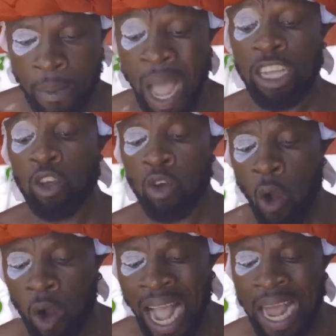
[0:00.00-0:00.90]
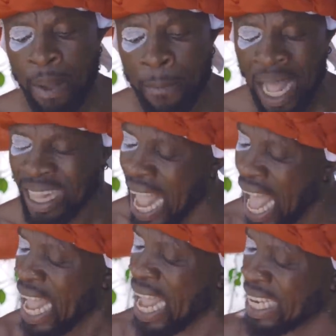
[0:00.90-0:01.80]
Make you go carry
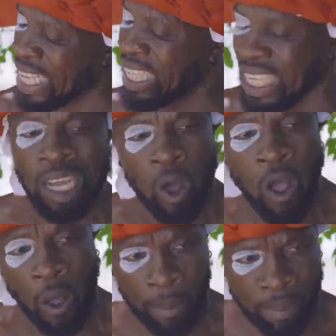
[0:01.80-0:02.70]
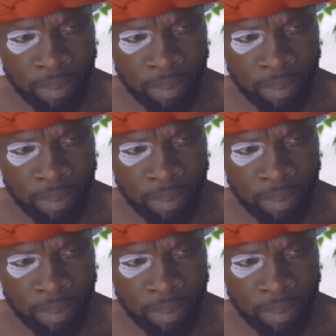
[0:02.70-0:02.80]
better and it see come.